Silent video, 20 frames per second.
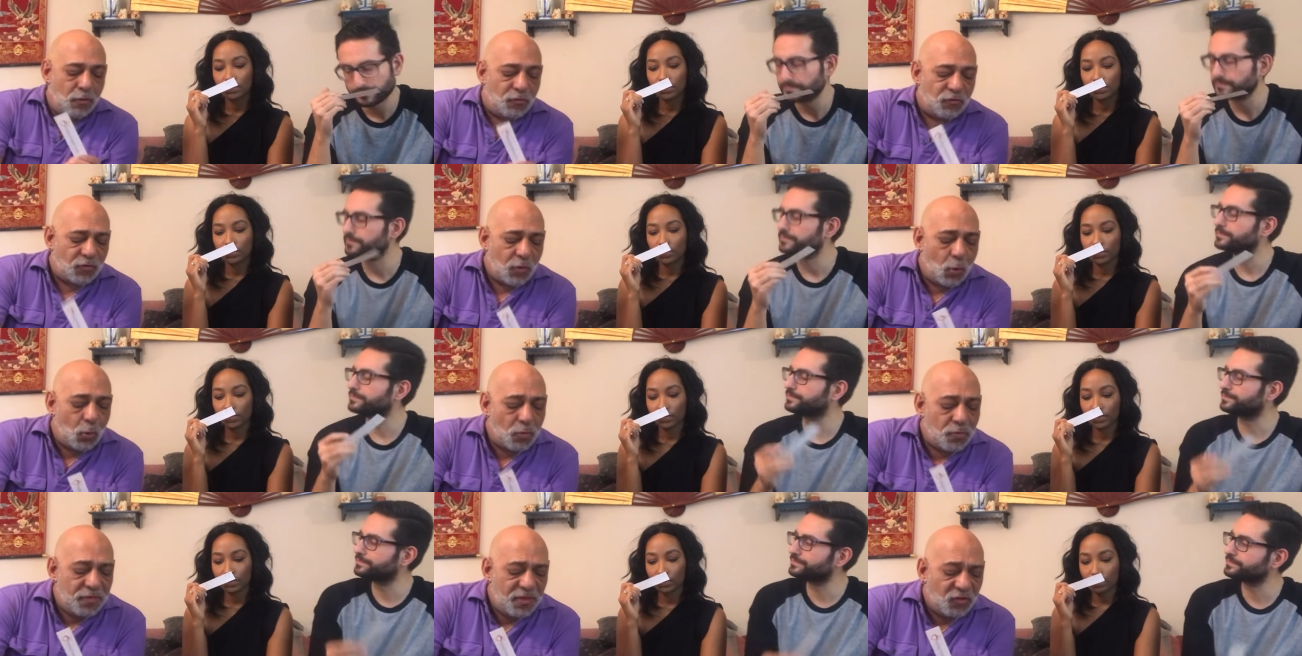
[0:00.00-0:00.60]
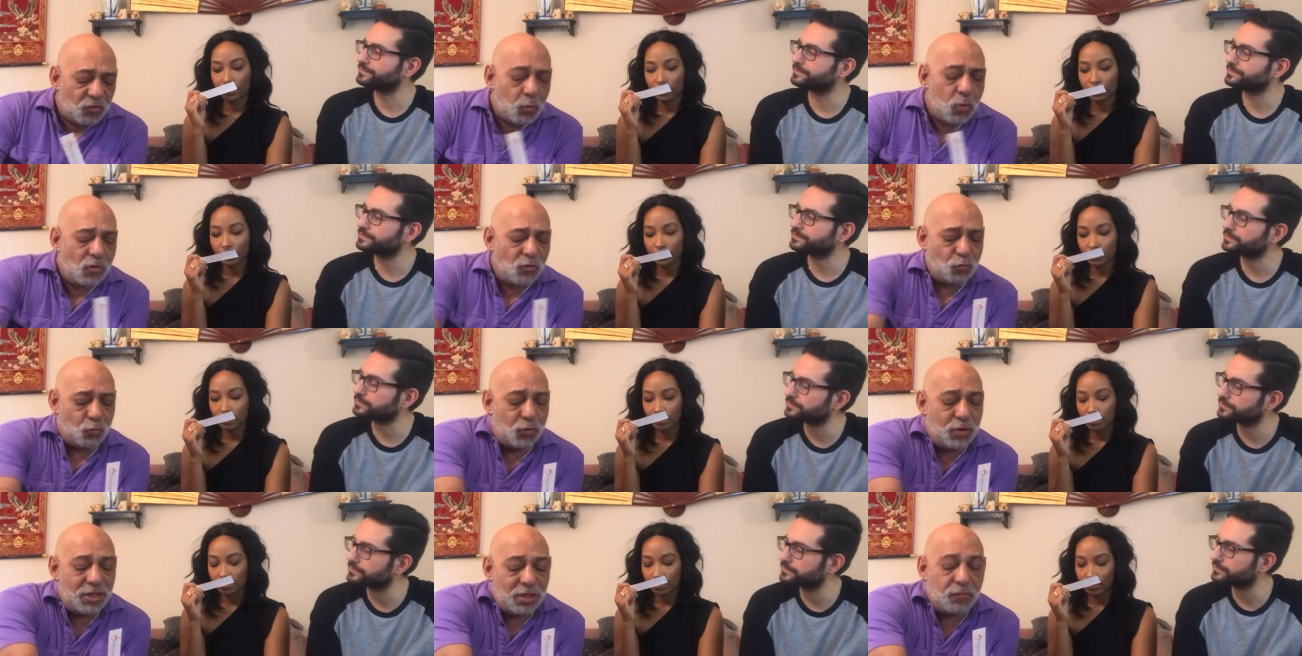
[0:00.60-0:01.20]
Speaker 1: So this
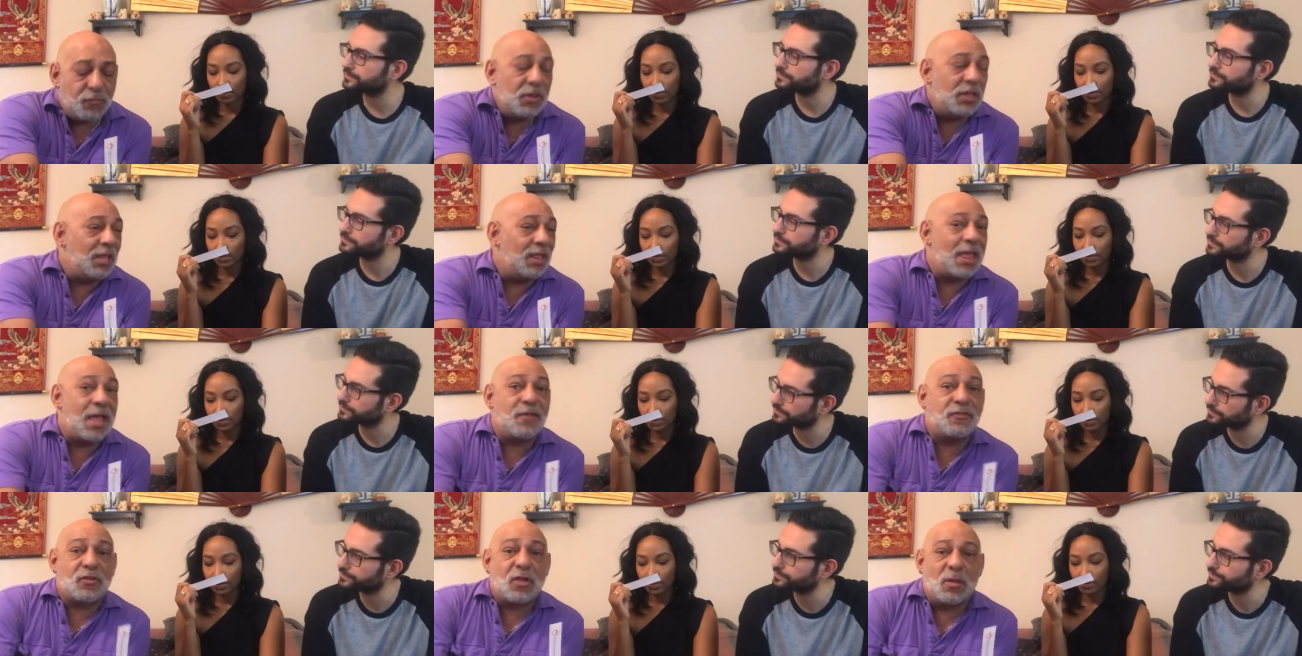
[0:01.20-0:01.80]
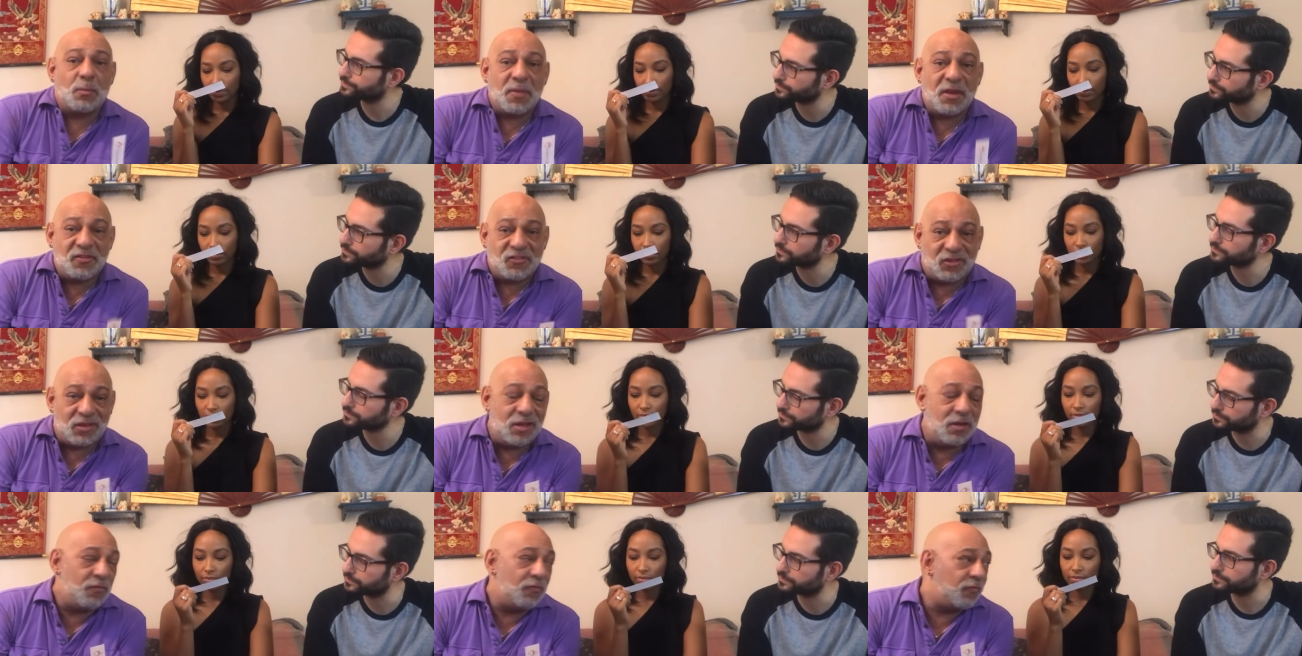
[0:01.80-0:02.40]
one really, really lasts on my
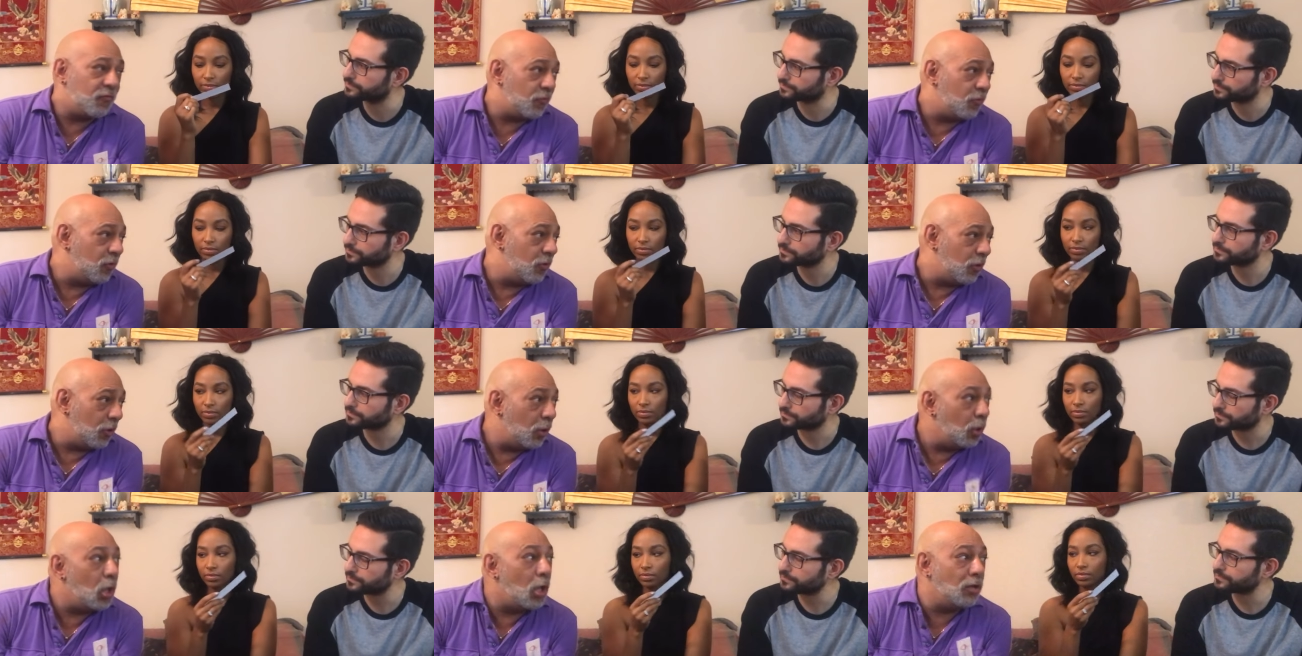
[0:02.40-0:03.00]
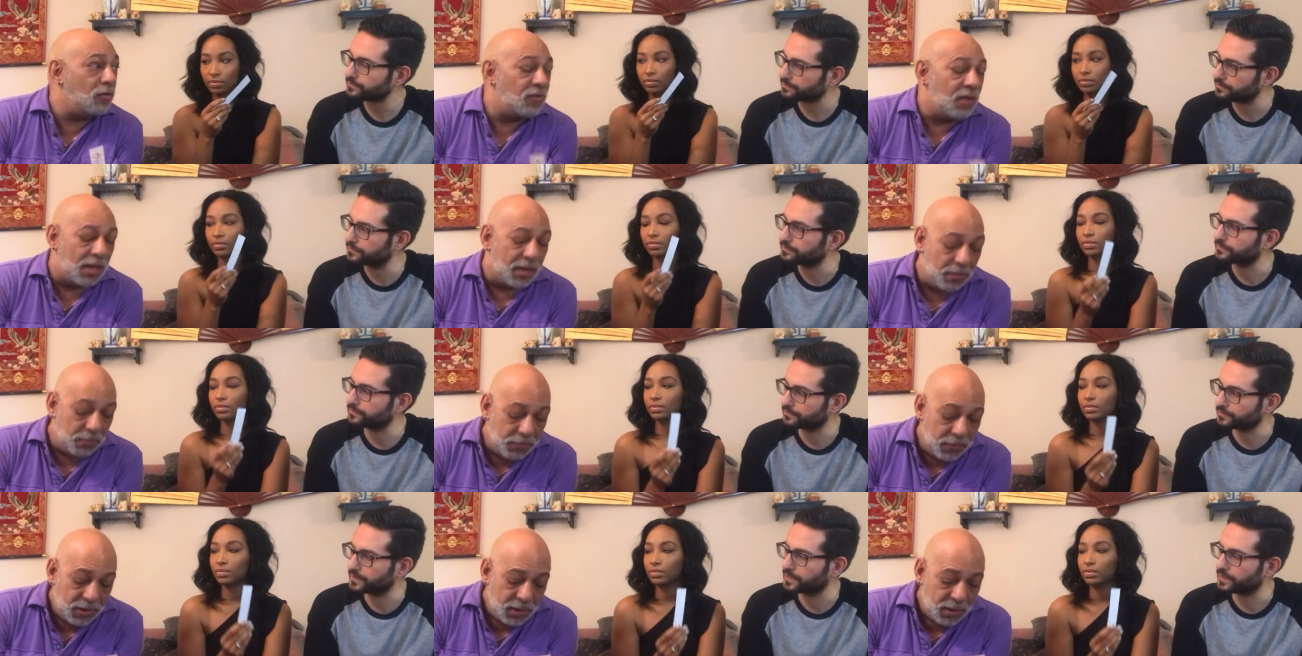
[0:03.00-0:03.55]
skin for a long time.